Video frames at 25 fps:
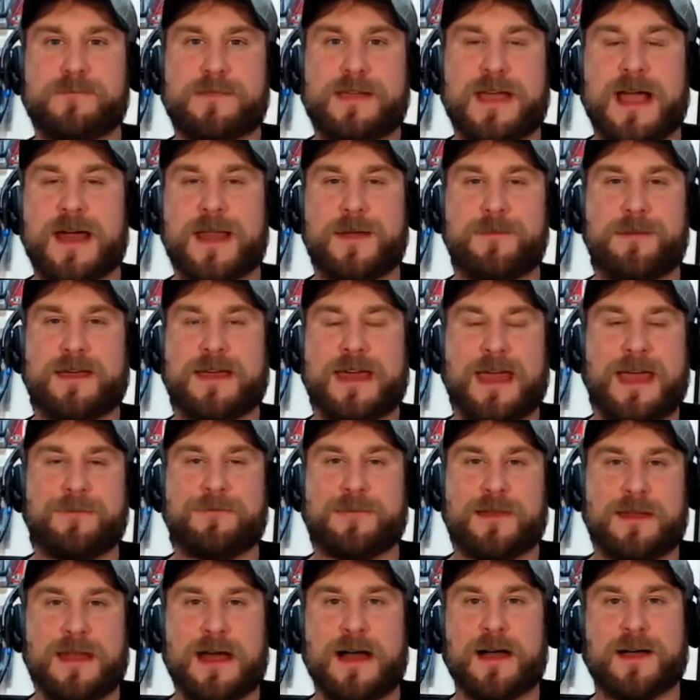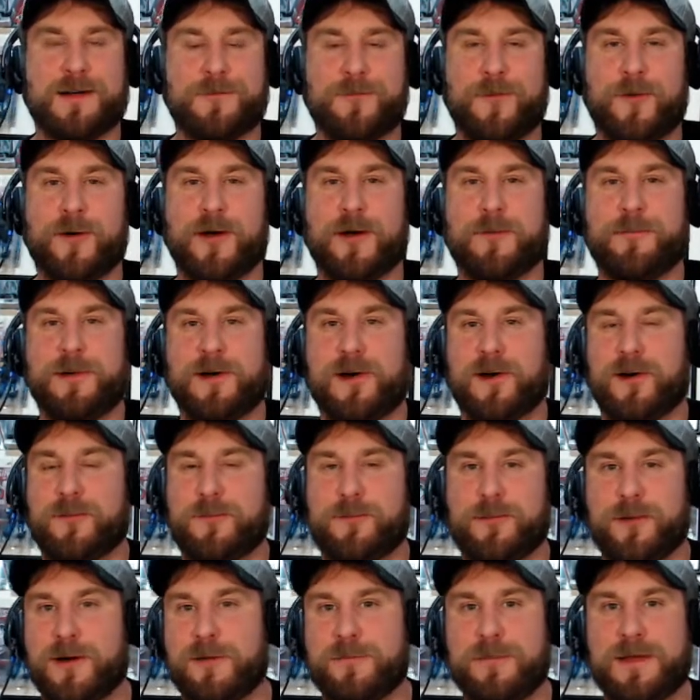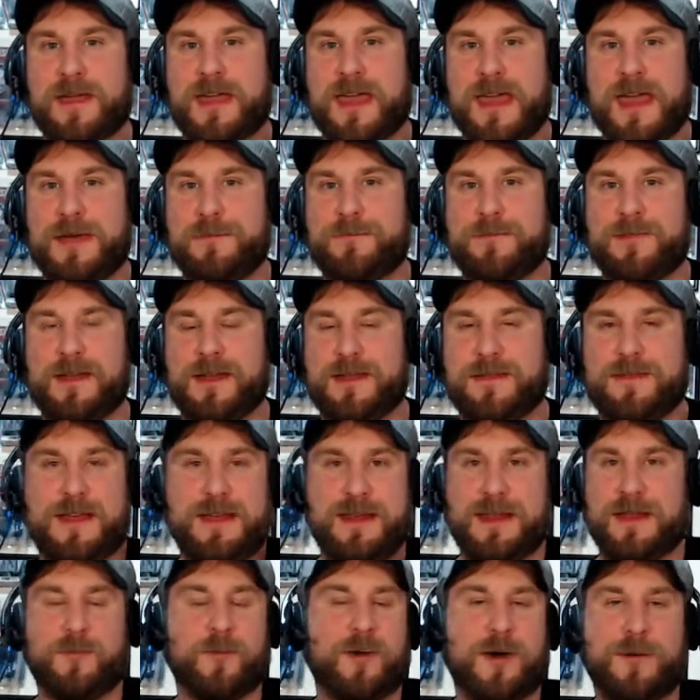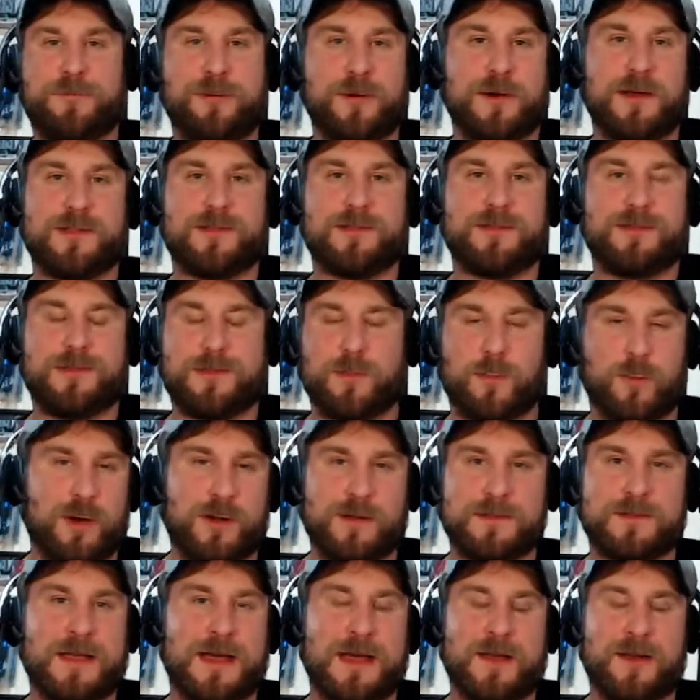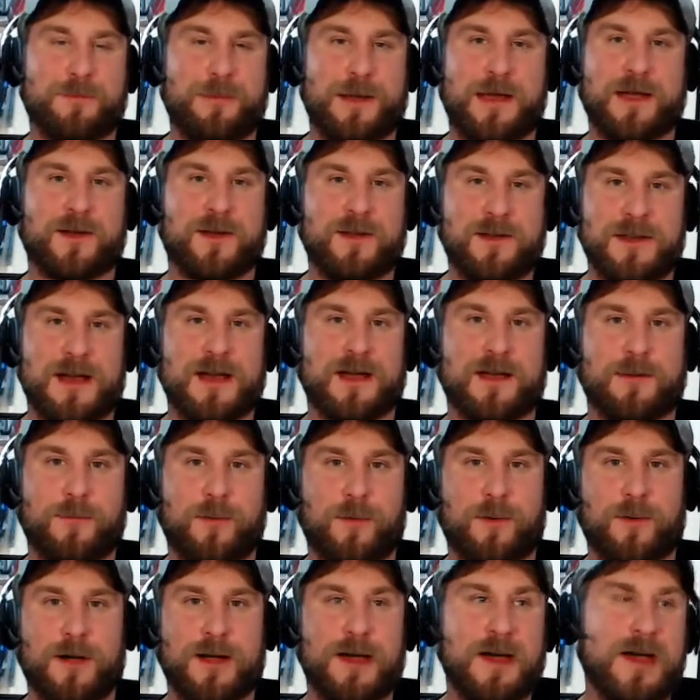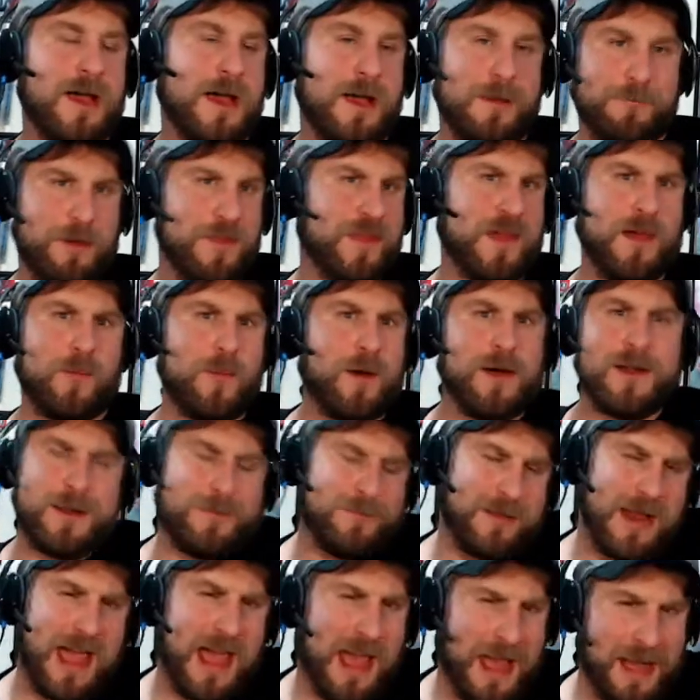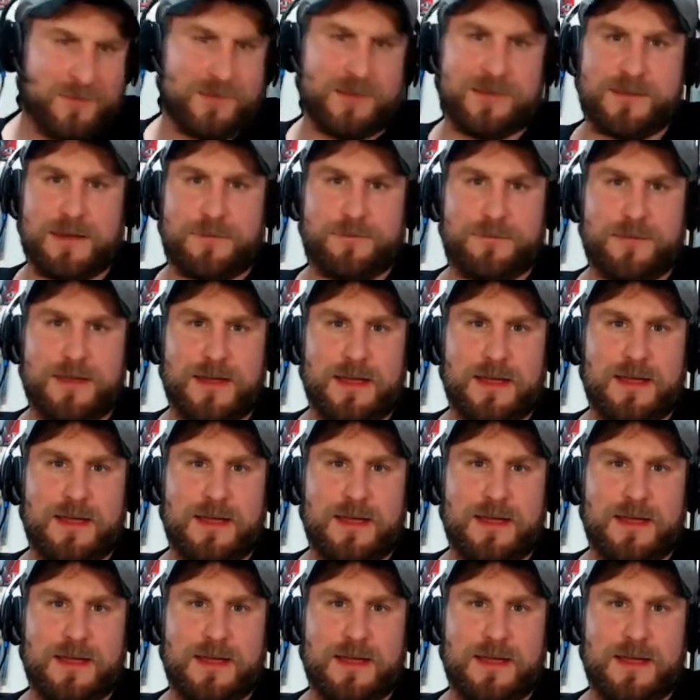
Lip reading: kind of became the Nakamura belt, where it became that they didn't want to put the world title back on Nakamura, but they wanted him to have something.